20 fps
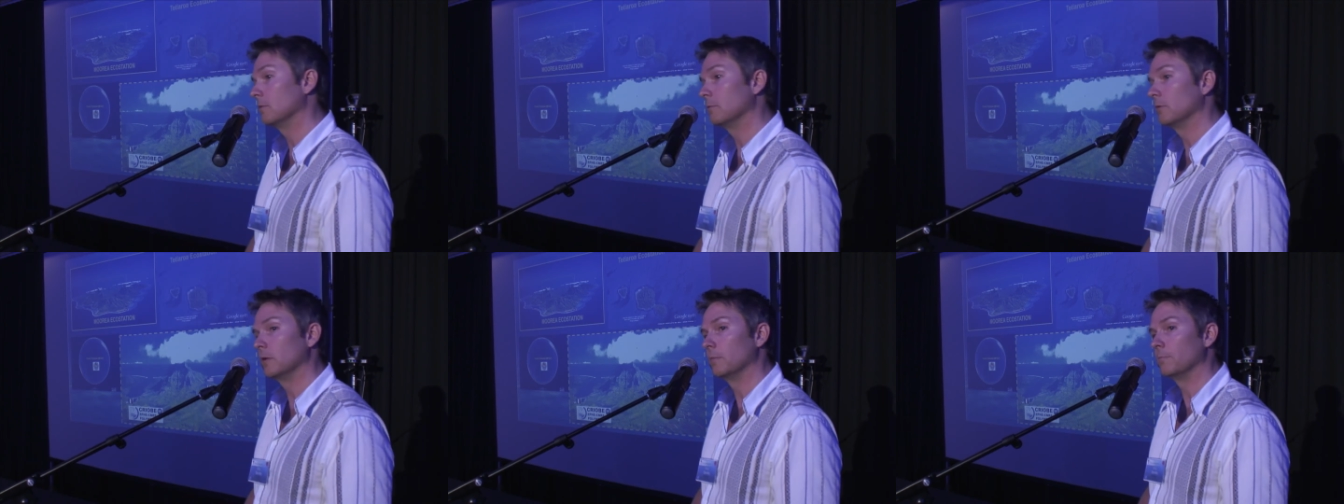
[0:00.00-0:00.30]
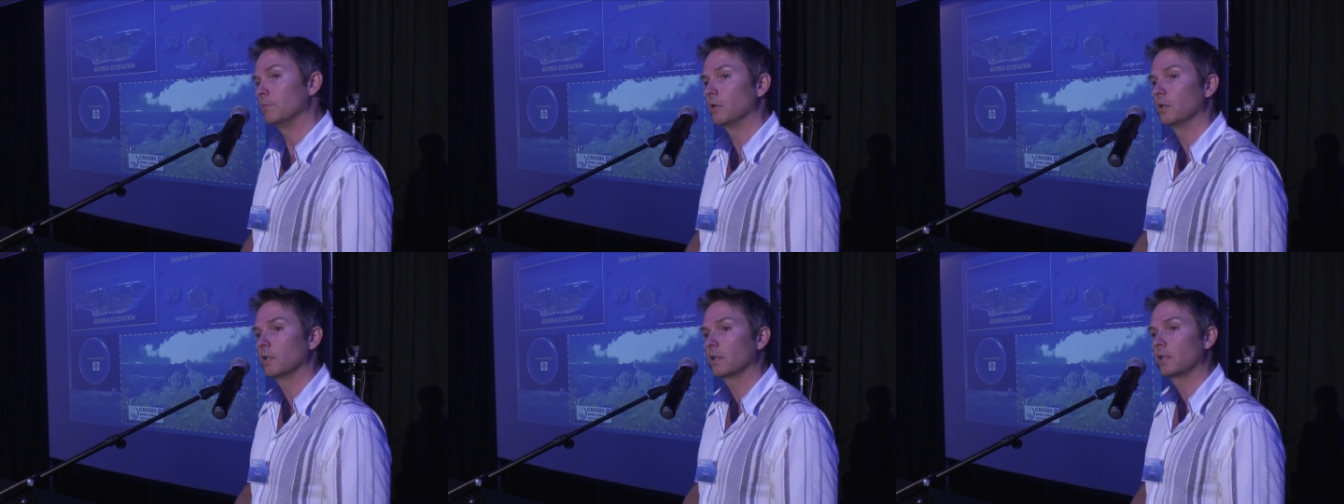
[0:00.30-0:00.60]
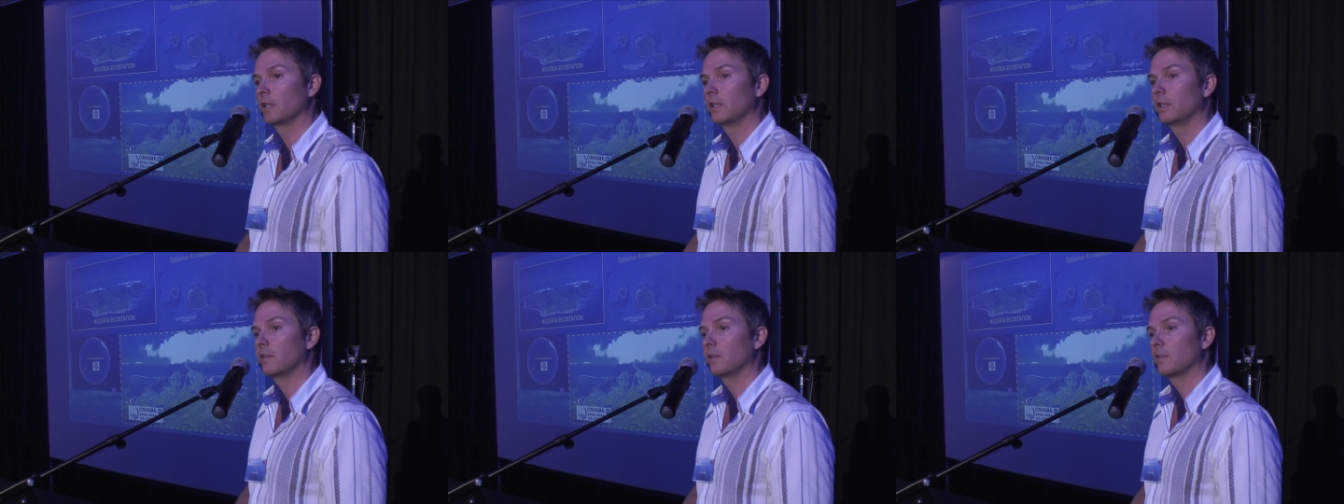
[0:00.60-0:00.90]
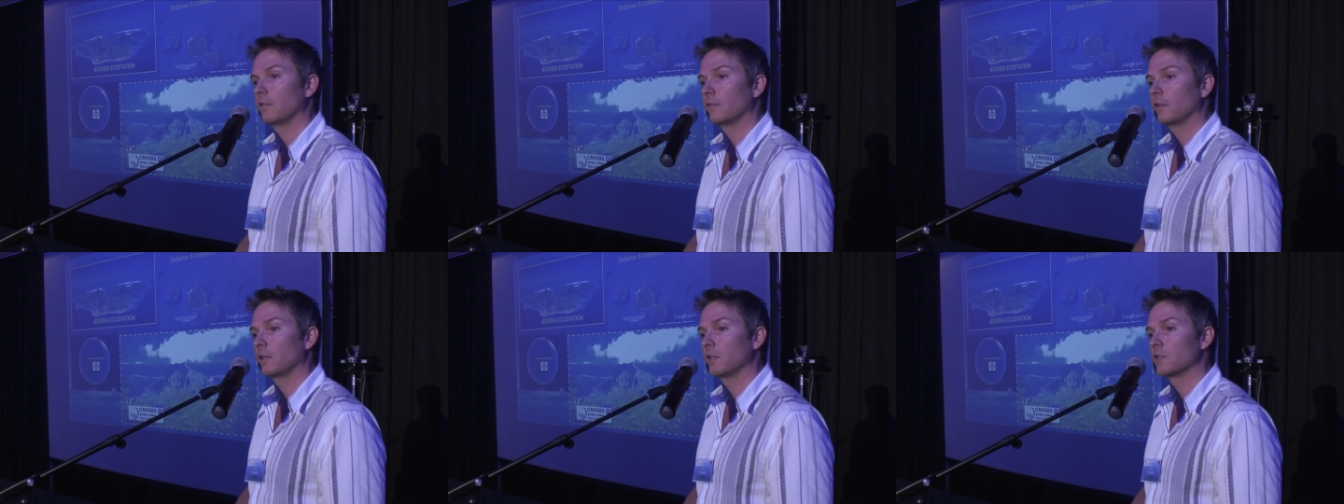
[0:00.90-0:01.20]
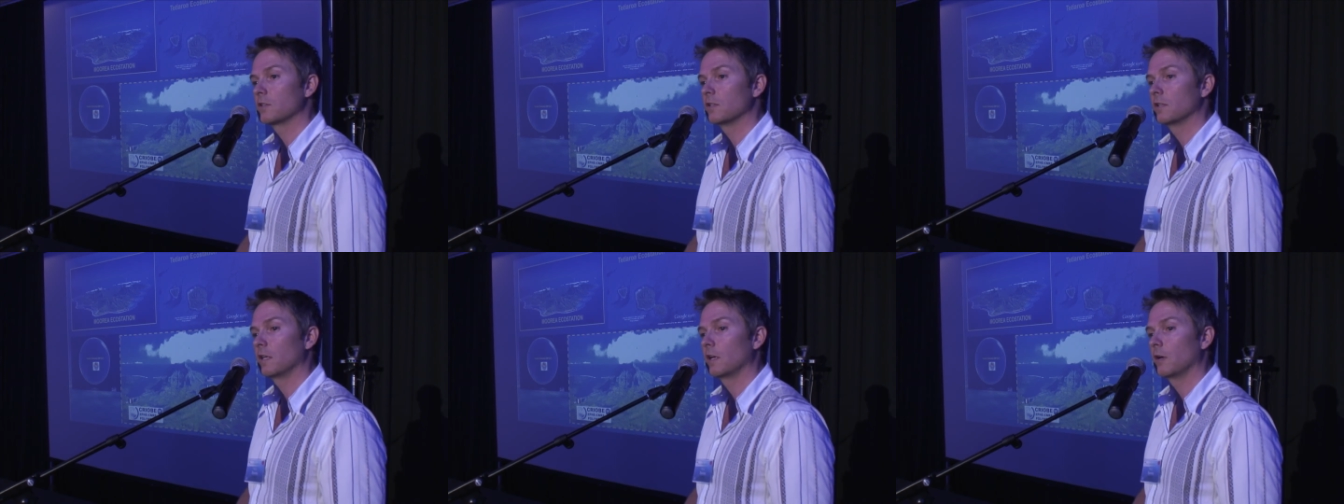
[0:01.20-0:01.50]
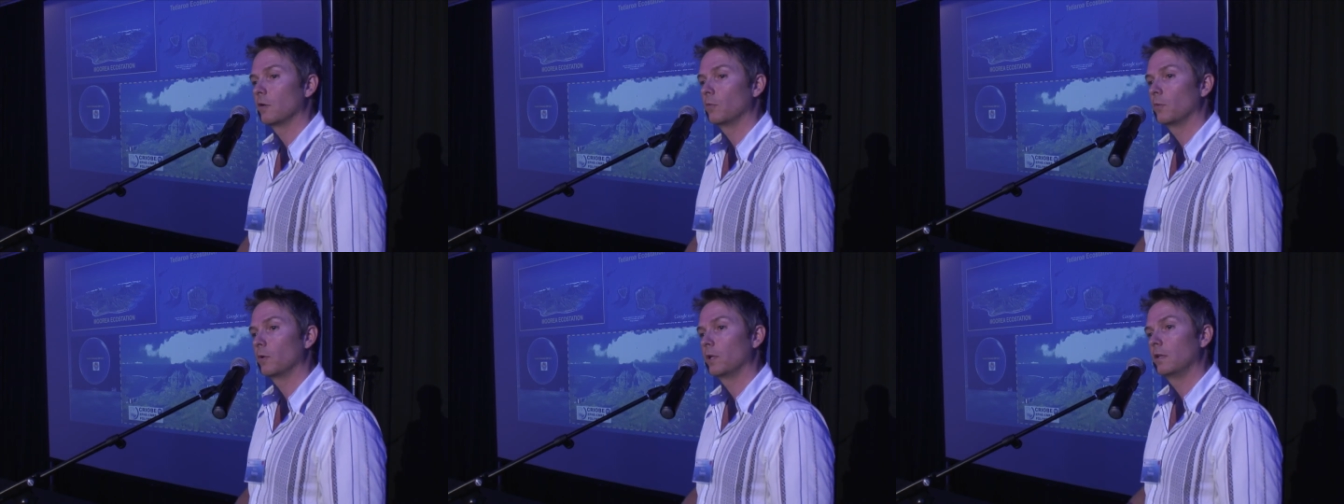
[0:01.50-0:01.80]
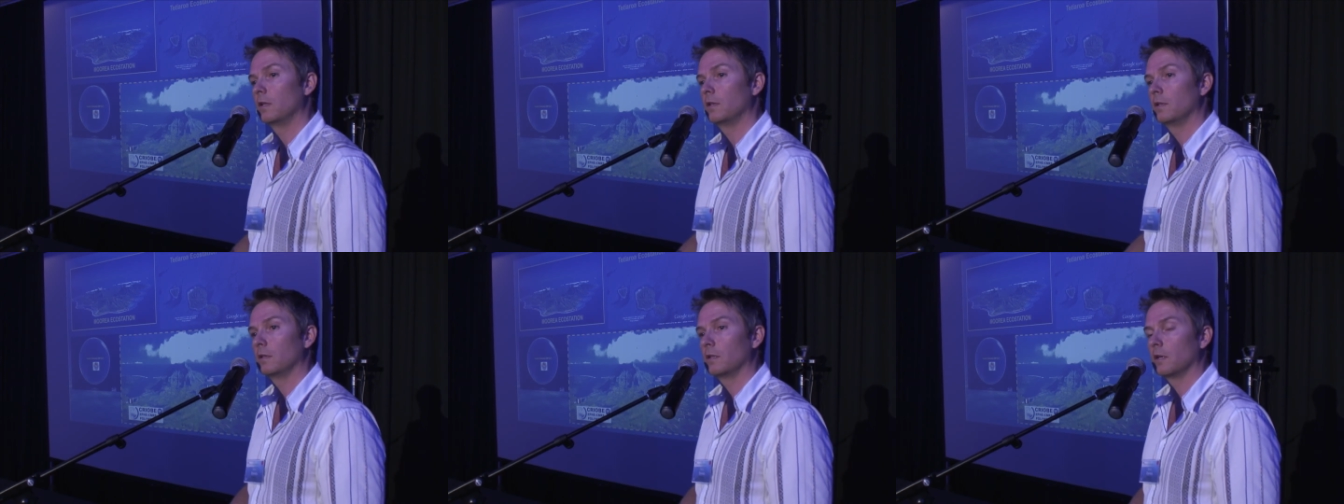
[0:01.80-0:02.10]
the Berkeley station there,
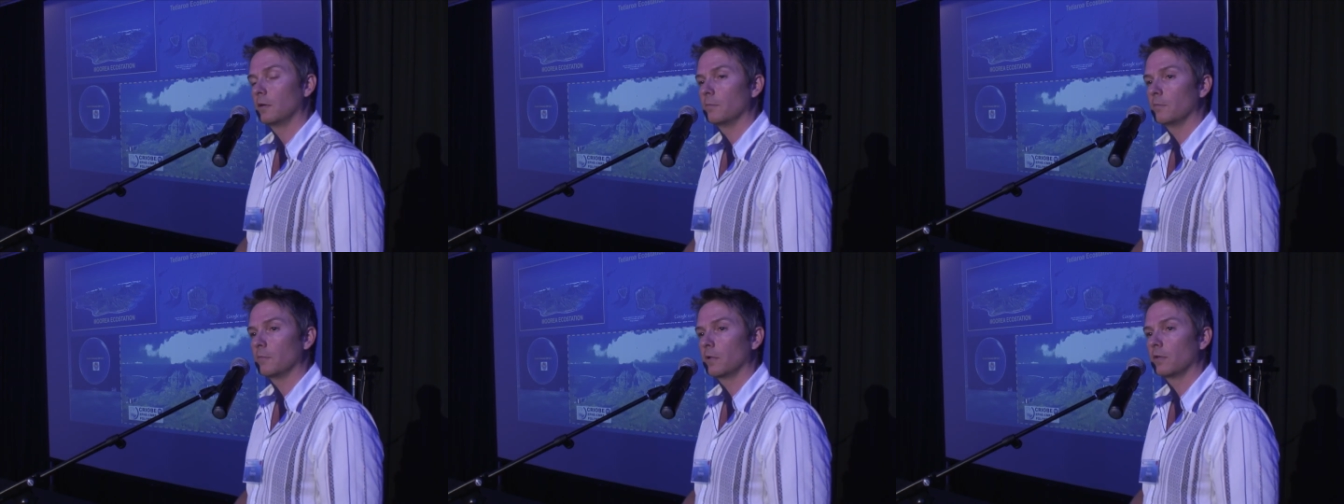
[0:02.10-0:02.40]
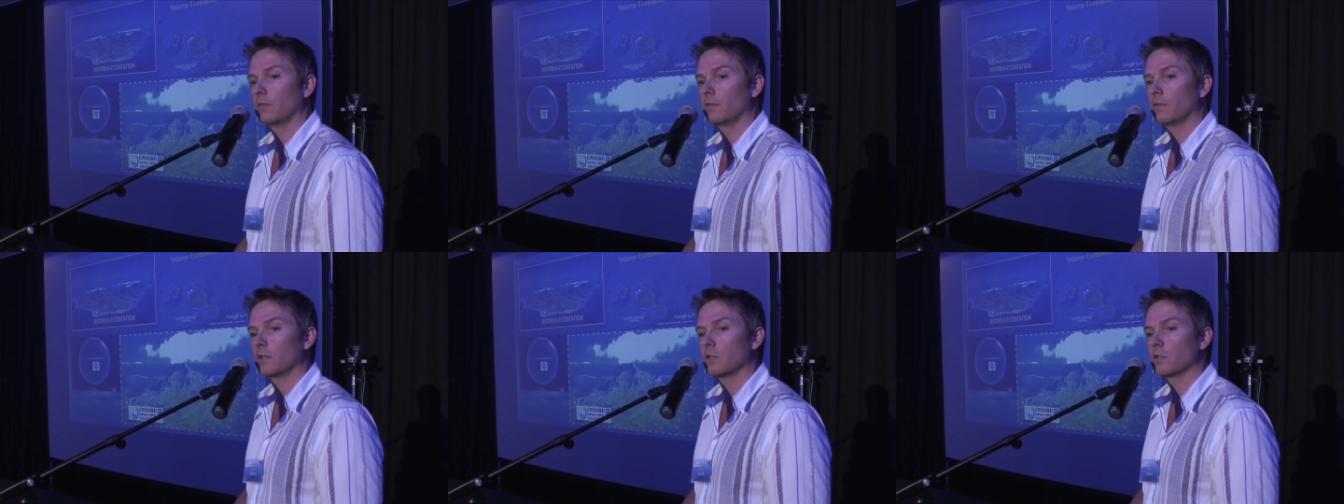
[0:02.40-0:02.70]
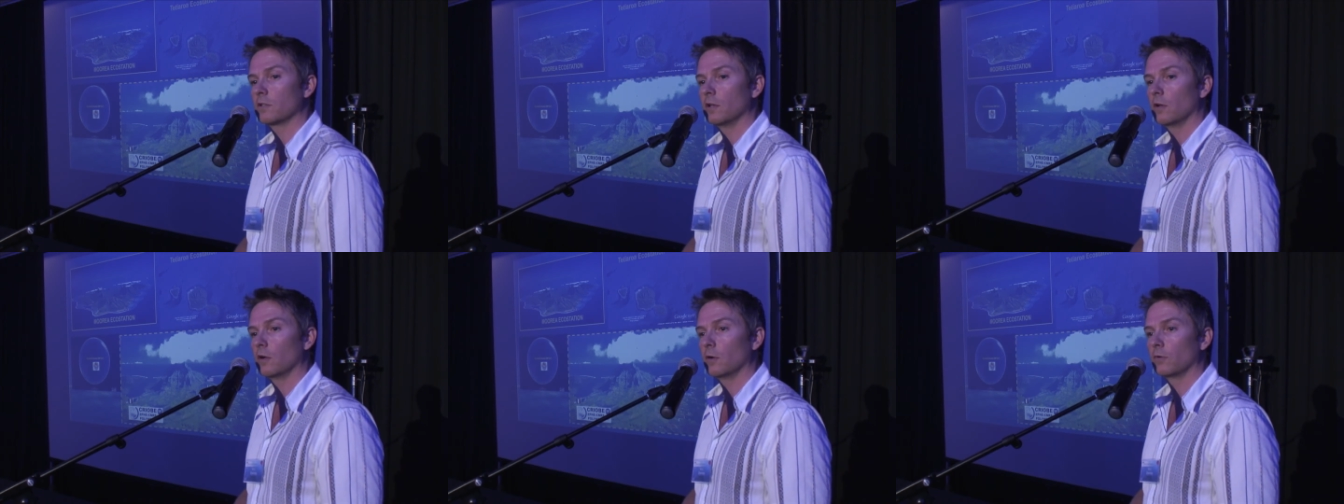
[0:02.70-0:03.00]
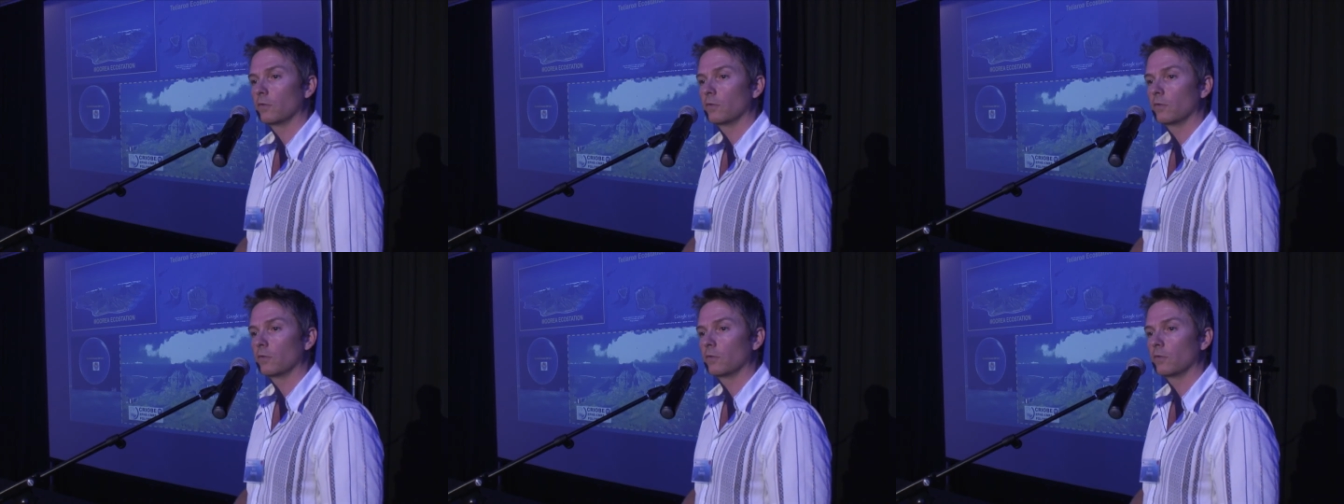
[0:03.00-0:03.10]
we, Gump station